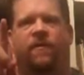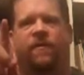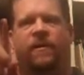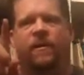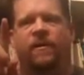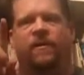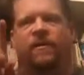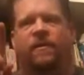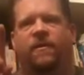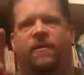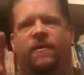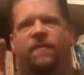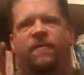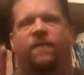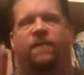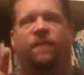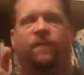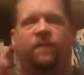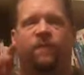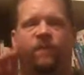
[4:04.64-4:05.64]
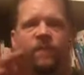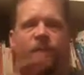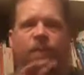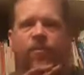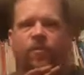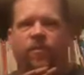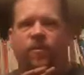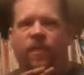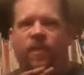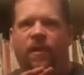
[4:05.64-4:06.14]
In the
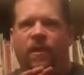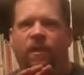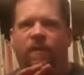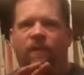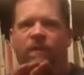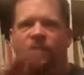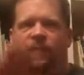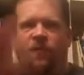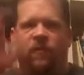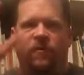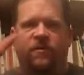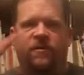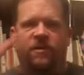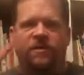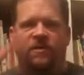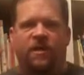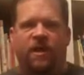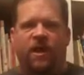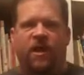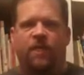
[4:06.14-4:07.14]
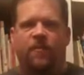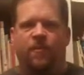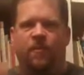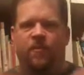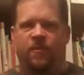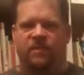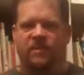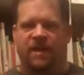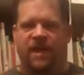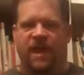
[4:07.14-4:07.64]
first, it's
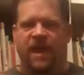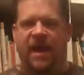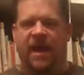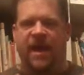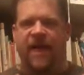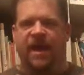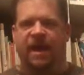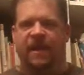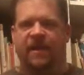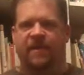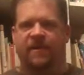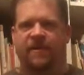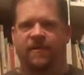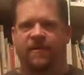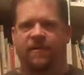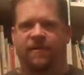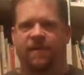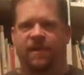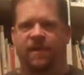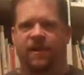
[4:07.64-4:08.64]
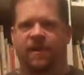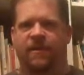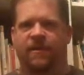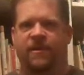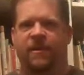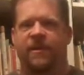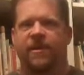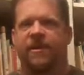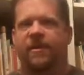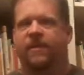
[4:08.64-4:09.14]
amo, it's I, right?
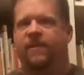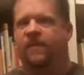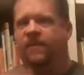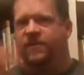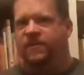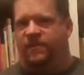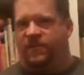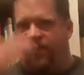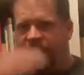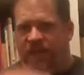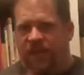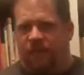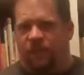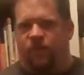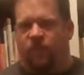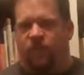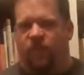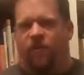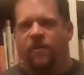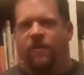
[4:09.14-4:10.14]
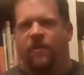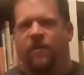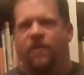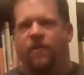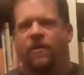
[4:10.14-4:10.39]
The second one,